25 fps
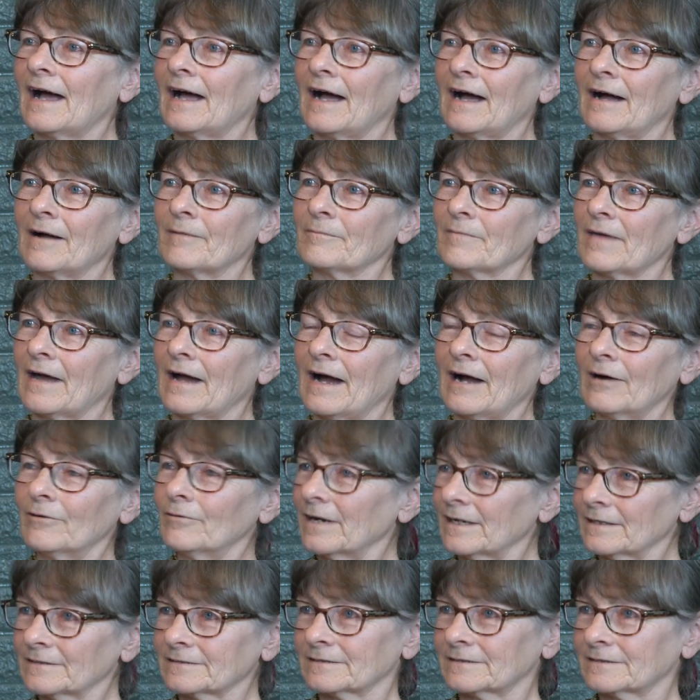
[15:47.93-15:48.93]

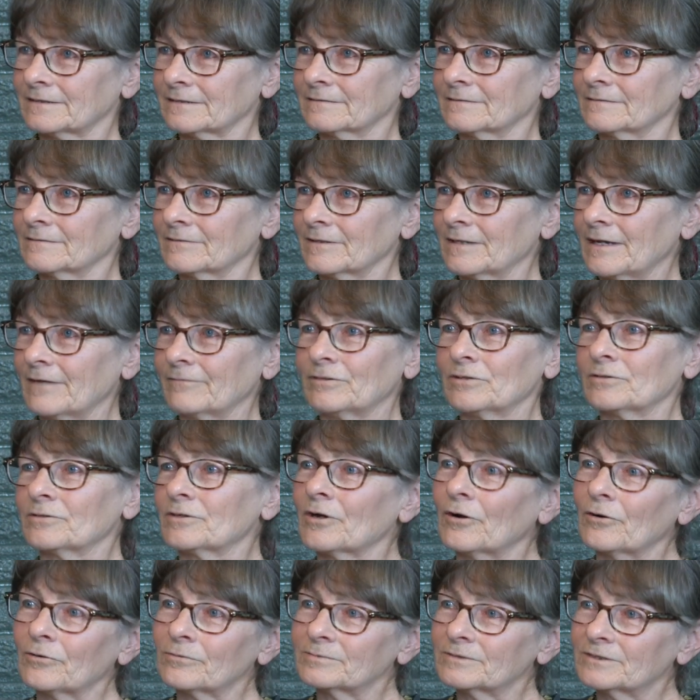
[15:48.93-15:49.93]
How else have you
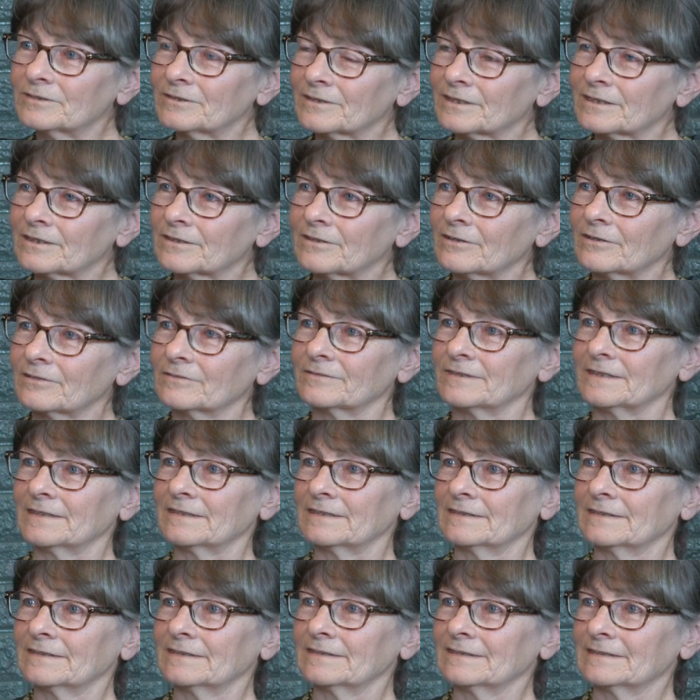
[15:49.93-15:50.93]
coped during COVID?
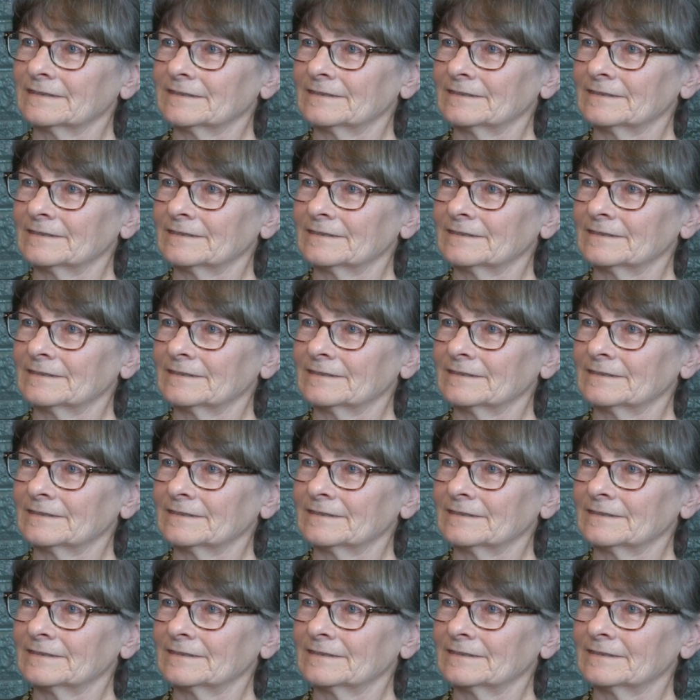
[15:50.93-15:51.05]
